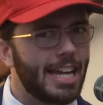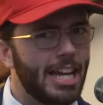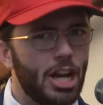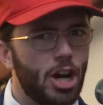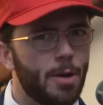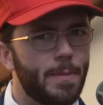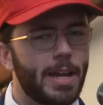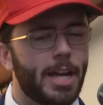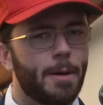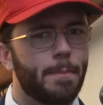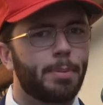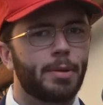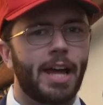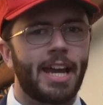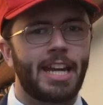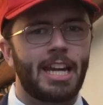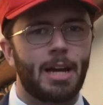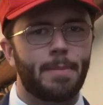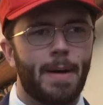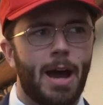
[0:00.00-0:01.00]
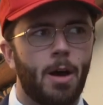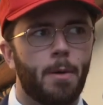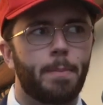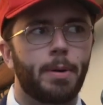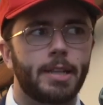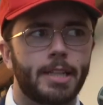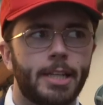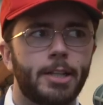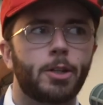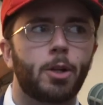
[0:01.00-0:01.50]
going to hear me complaining about
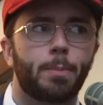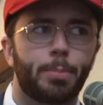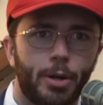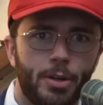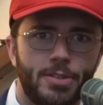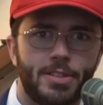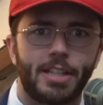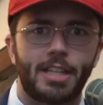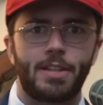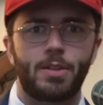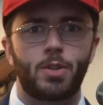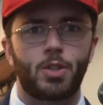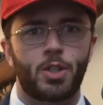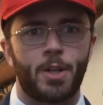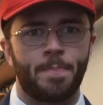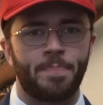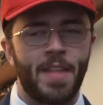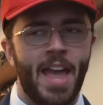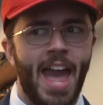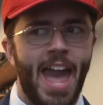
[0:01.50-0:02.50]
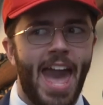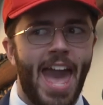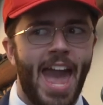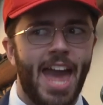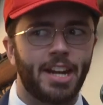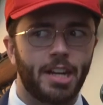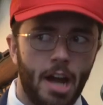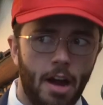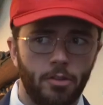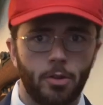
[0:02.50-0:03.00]
political persecution
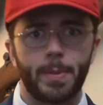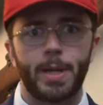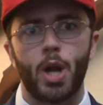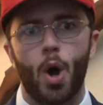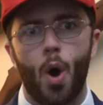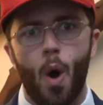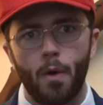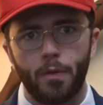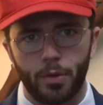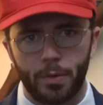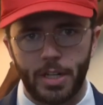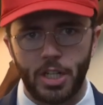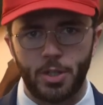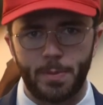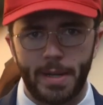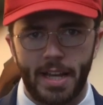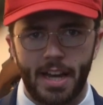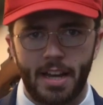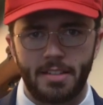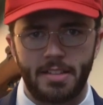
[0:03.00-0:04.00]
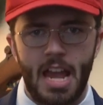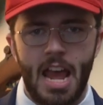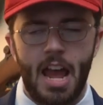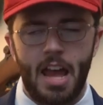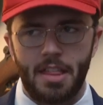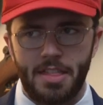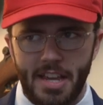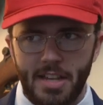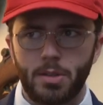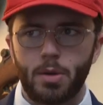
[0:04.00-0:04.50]
and government overreach because
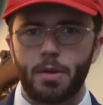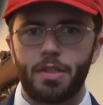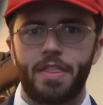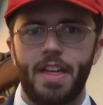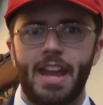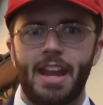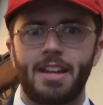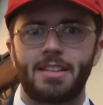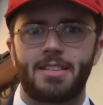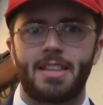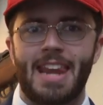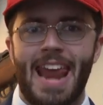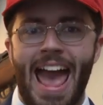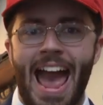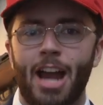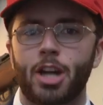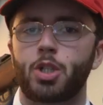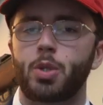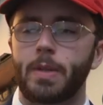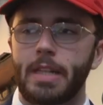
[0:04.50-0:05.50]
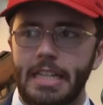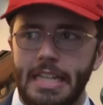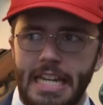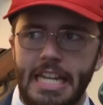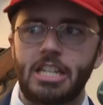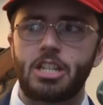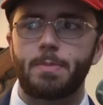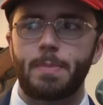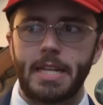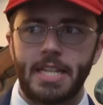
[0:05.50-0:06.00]
these are things that actually
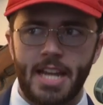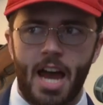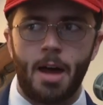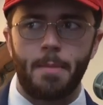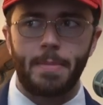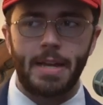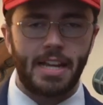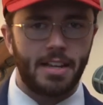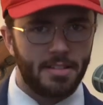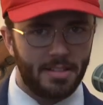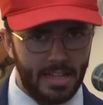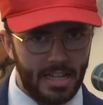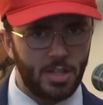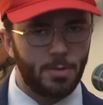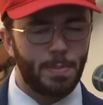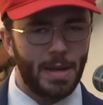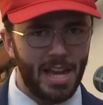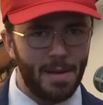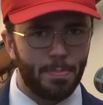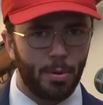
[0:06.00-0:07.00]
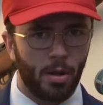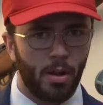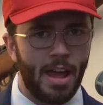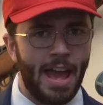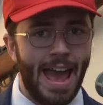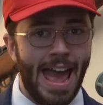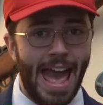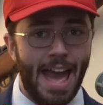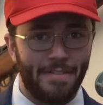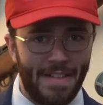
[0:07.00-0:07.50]
need to be done because these people
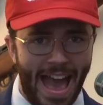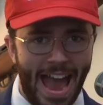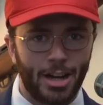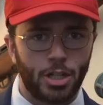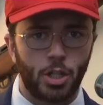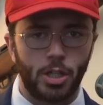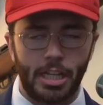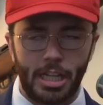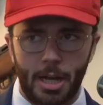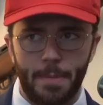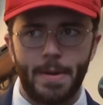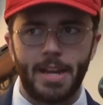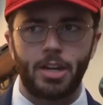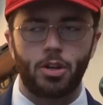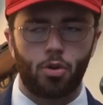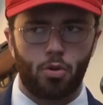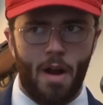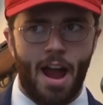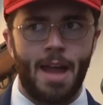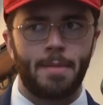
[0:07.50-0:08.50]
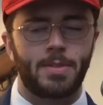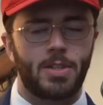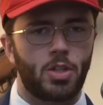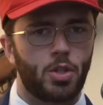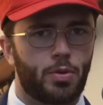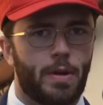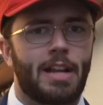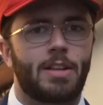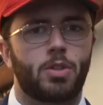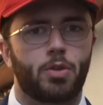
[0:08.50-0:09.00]
have actually committed crimes and
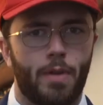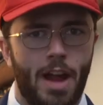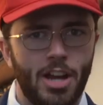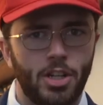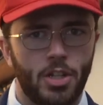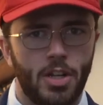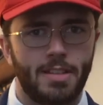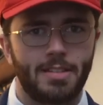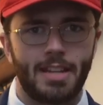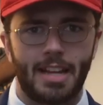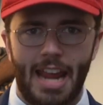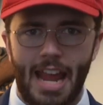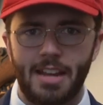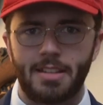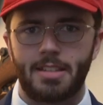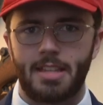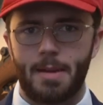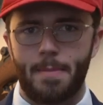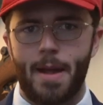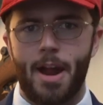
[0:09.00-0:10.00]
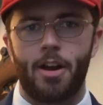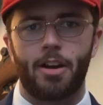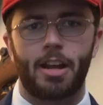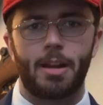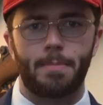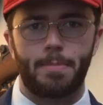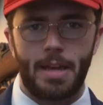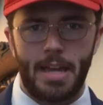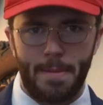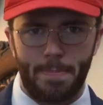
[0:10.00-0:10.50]
transgressions against the
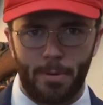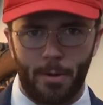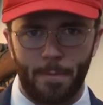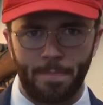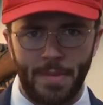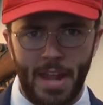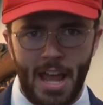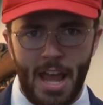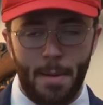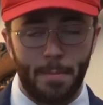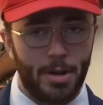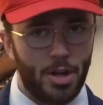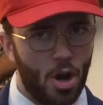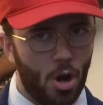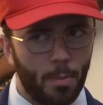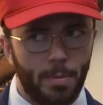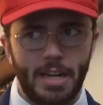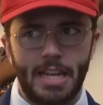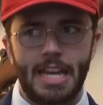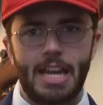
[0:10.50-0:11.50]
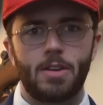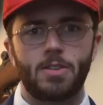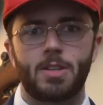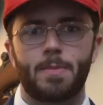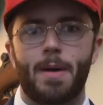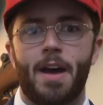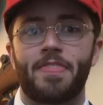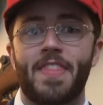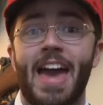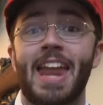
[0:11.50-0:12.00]
American people. But nobody hears
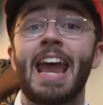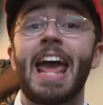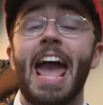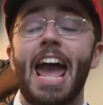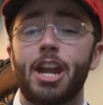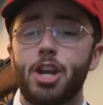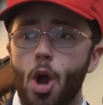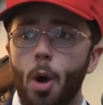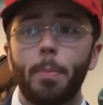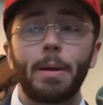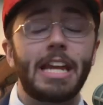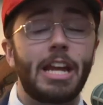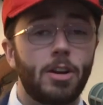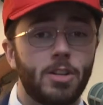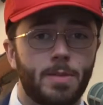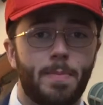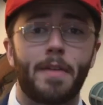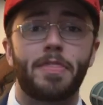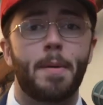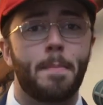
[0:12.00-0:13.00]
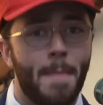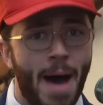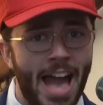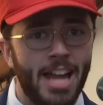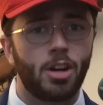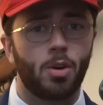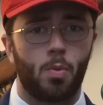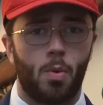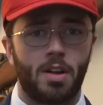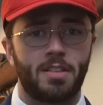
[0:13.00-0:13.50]
about that. And nobody hears about the
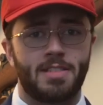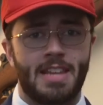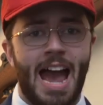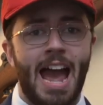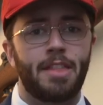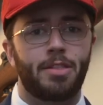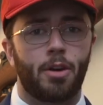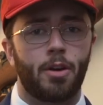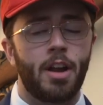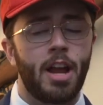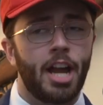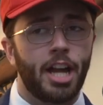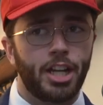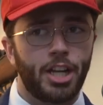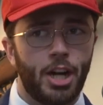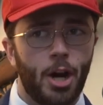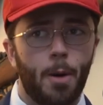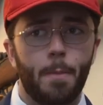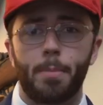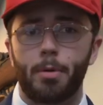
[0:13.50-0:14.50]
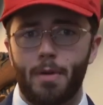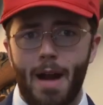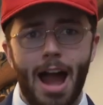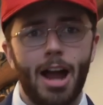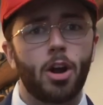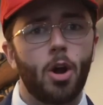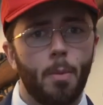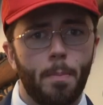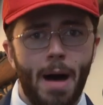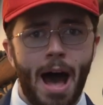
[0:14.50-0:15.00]
minor ones either. You know,
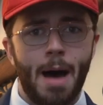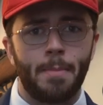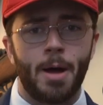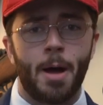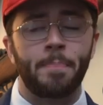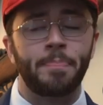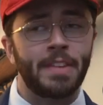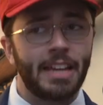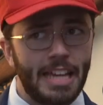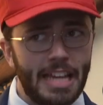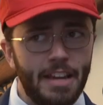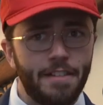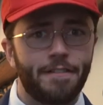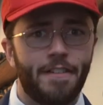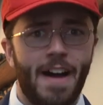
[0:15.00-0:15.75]
Barack Obama, he